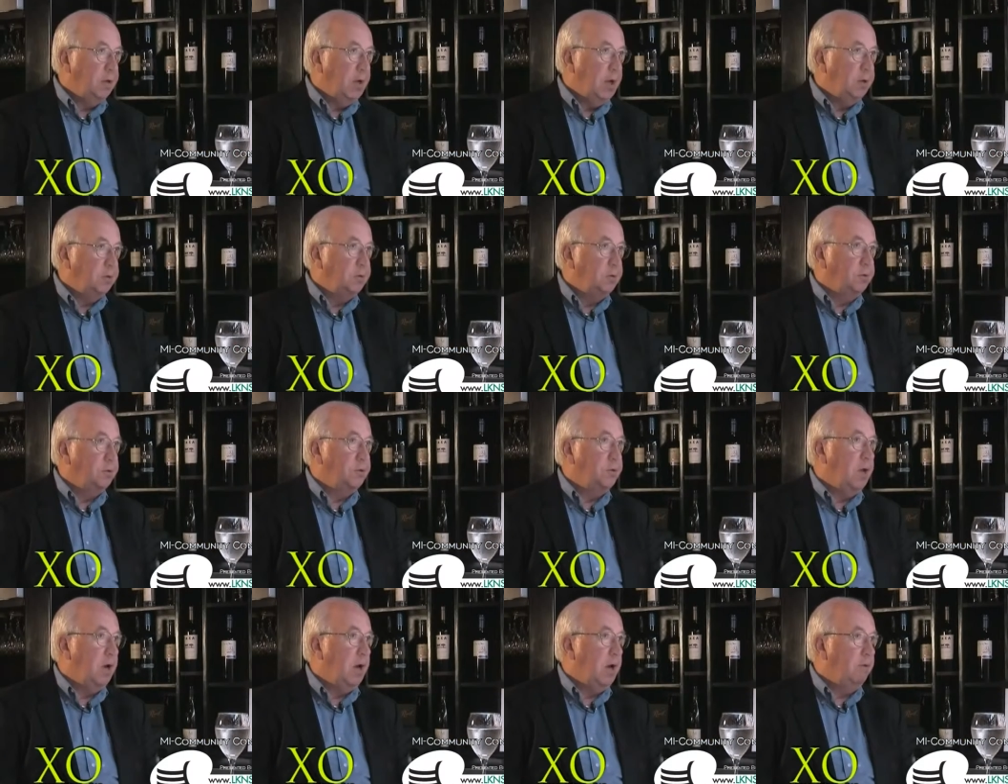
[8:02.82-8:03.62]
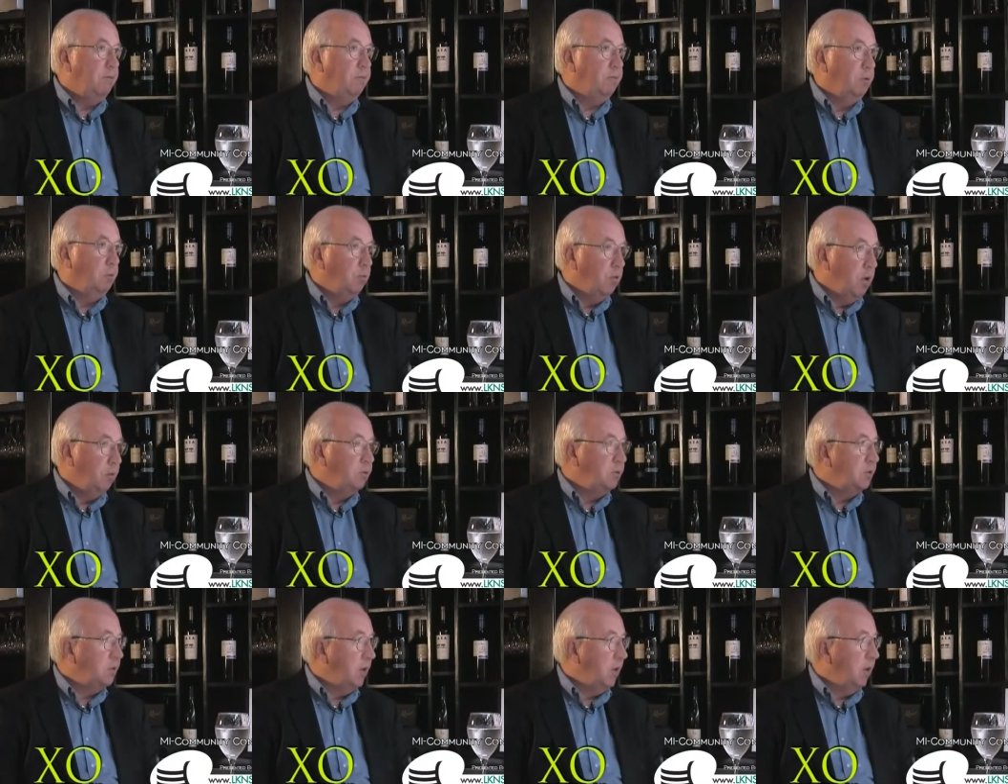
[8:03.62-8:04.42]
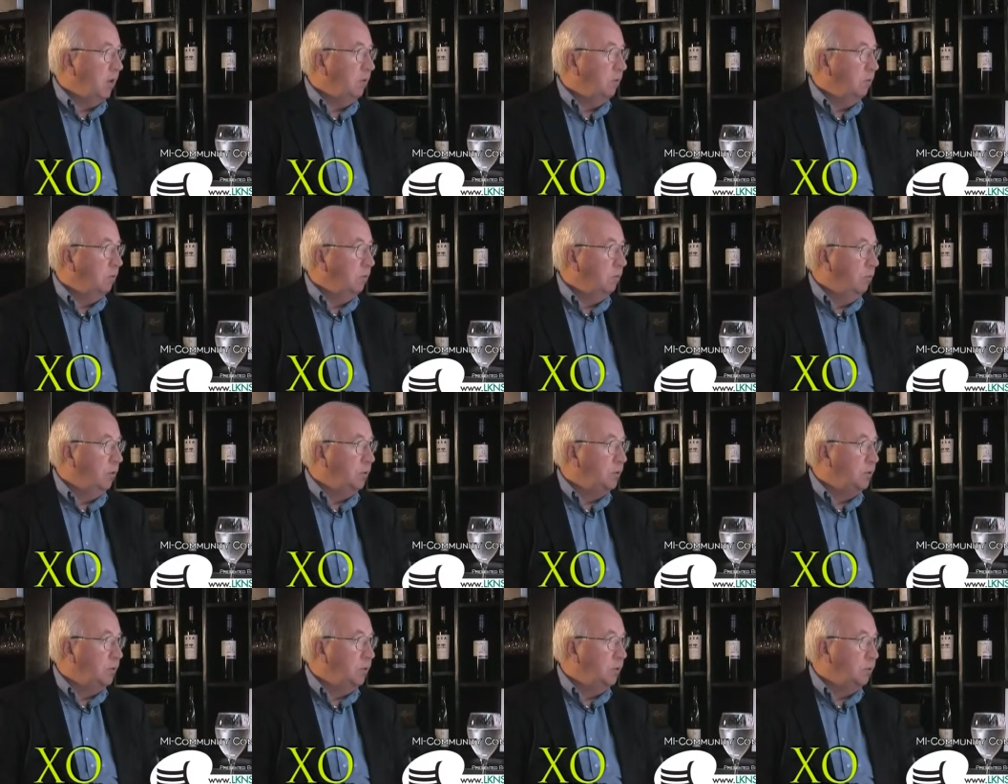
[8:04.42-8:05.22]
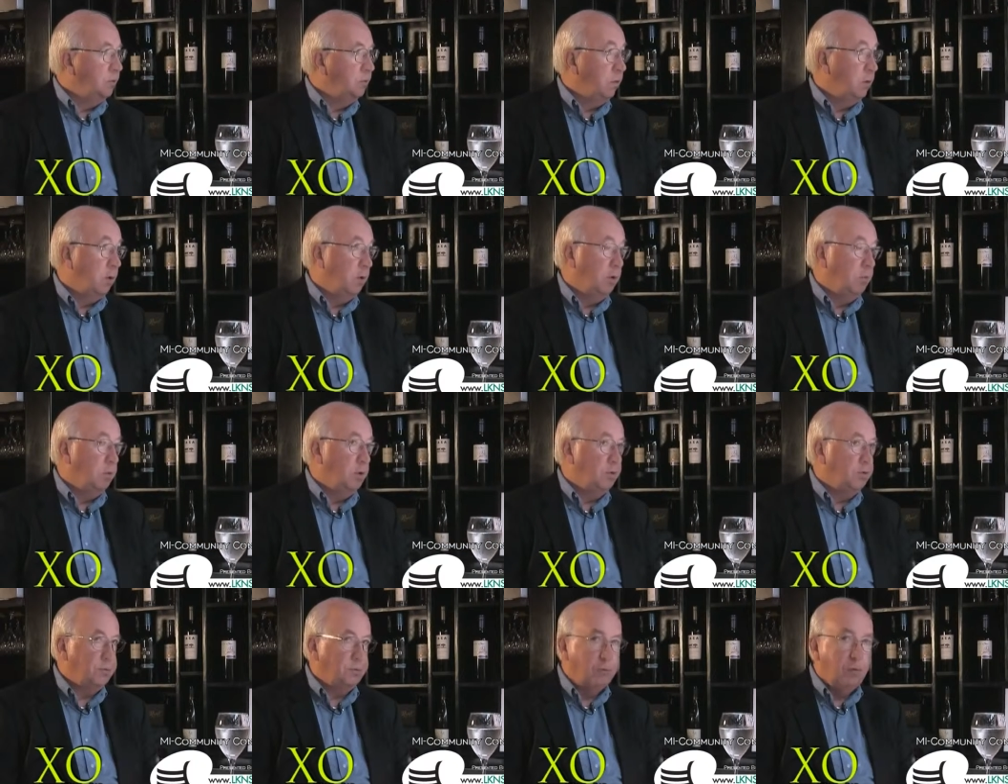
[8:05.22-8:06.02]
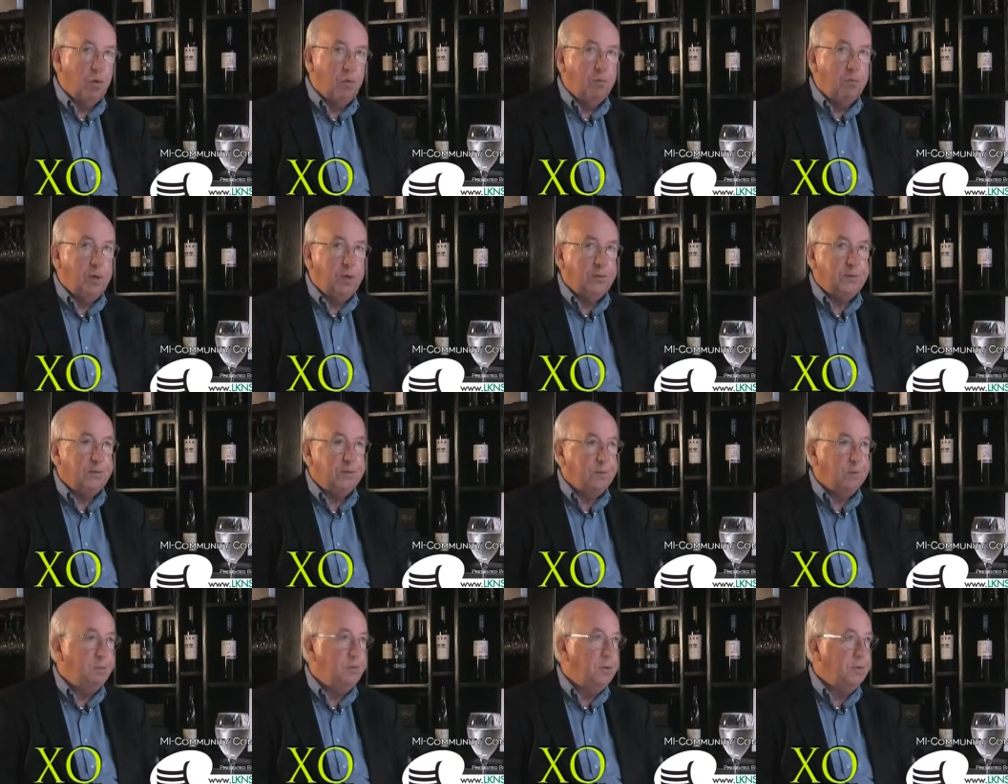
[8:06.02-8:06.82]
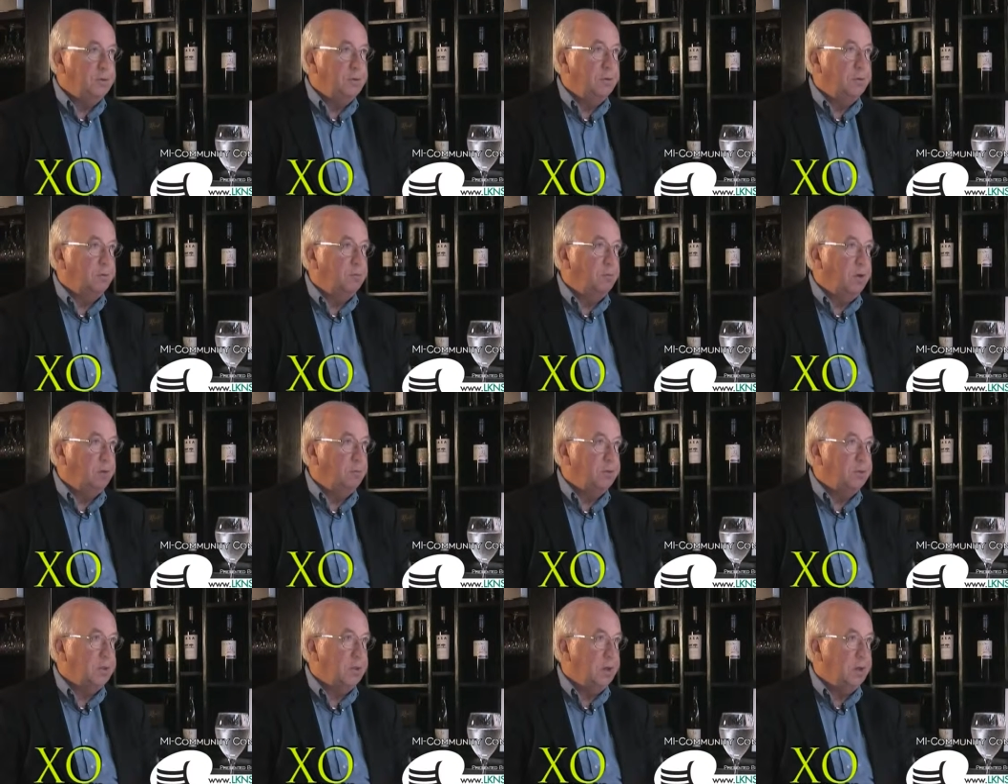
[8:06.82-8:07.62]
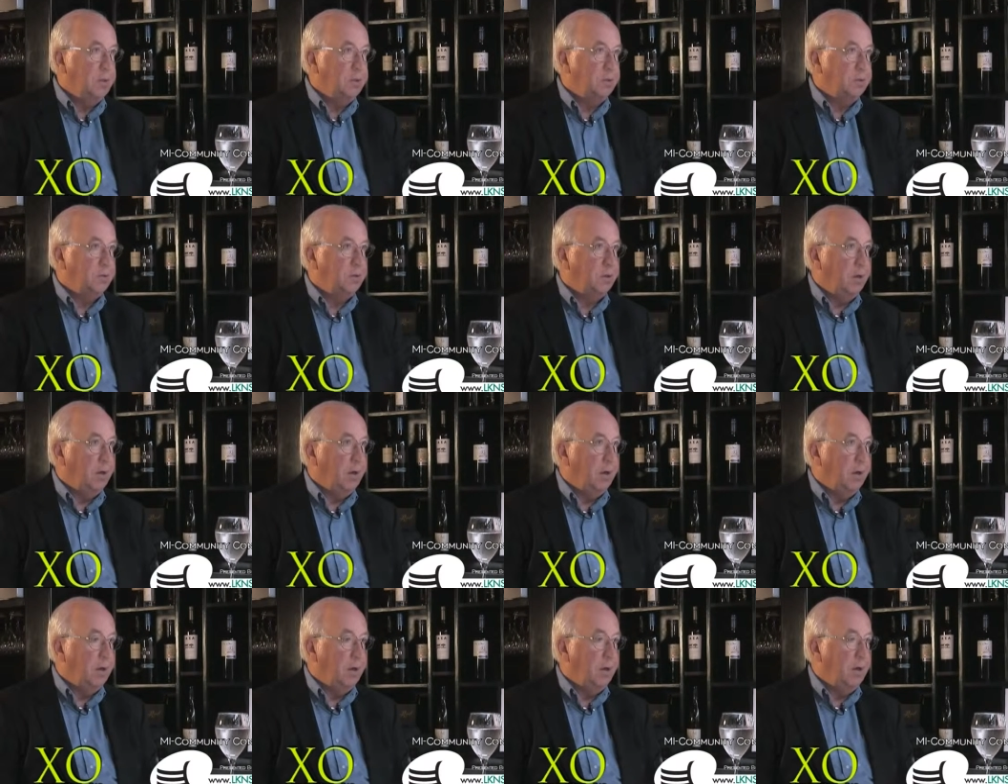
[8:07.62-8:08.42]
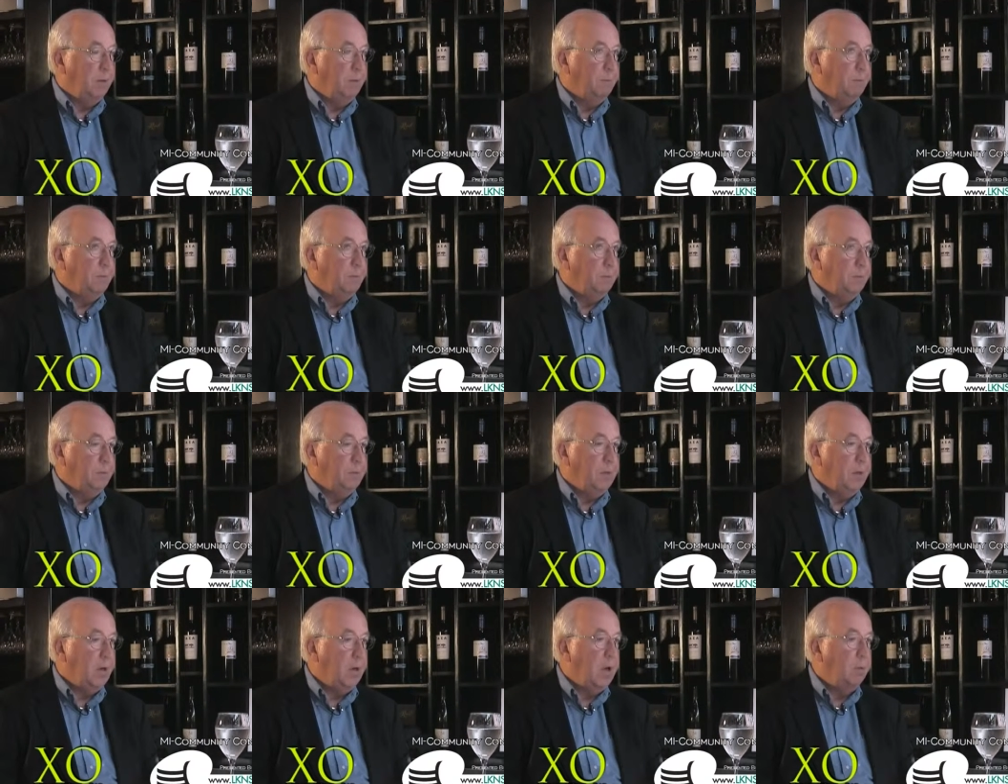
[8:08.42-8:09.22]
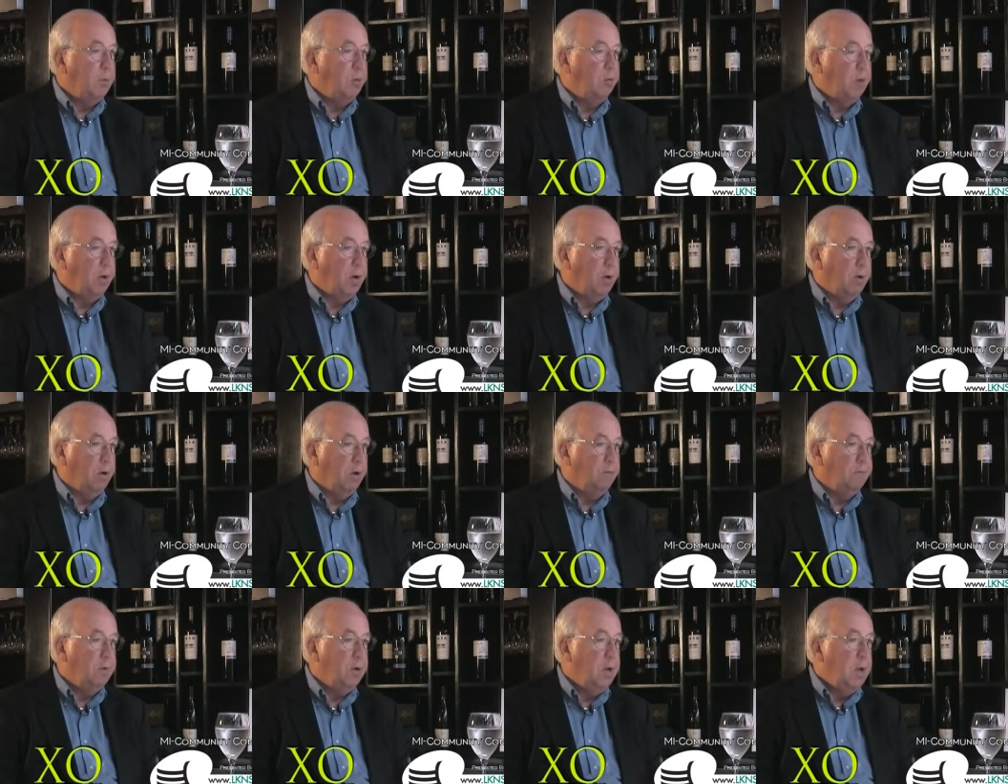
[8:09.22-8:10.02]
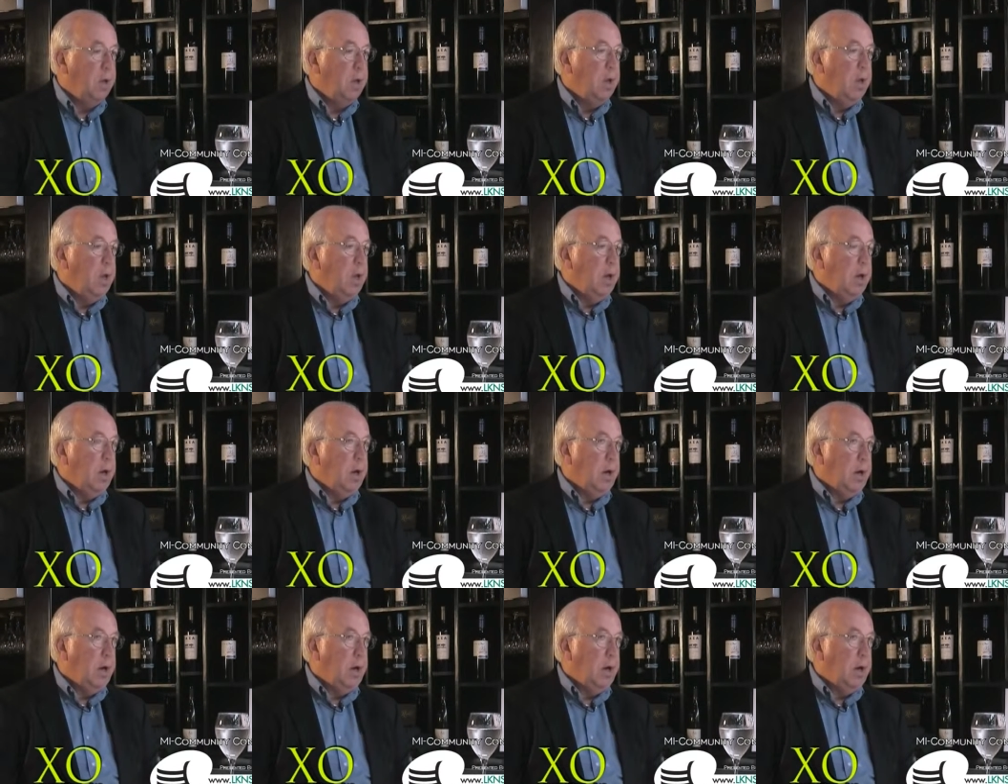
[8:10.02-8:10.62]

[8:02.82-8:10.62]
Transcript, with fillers: national staff. The website, which is one of the most robust business websites uh, that I'm aware of, mm-hmm.